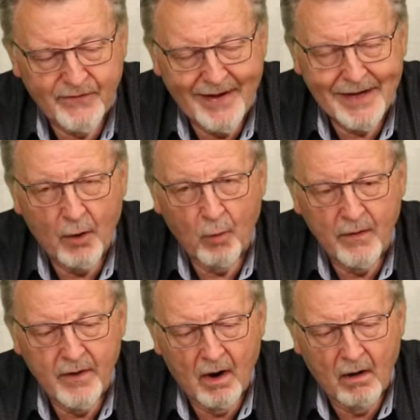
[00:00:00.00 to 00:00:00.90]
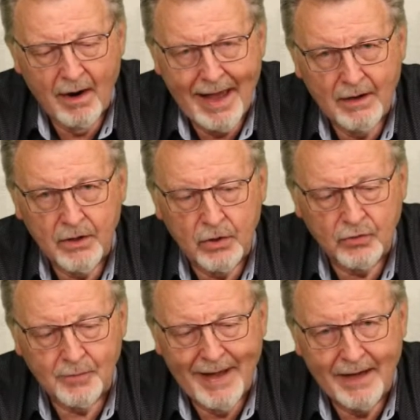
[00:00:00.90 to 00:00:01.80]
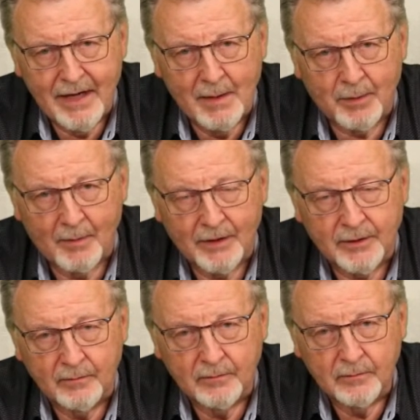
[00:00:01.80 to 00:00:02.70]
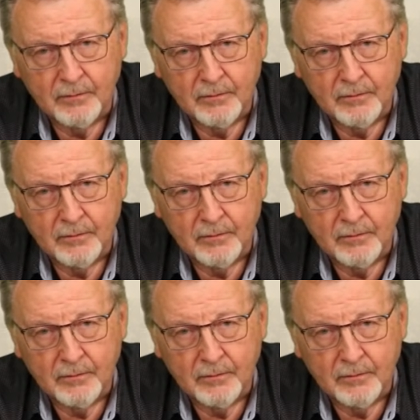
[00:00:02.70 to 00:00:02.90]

find out where they are, how to use them, how to implement them.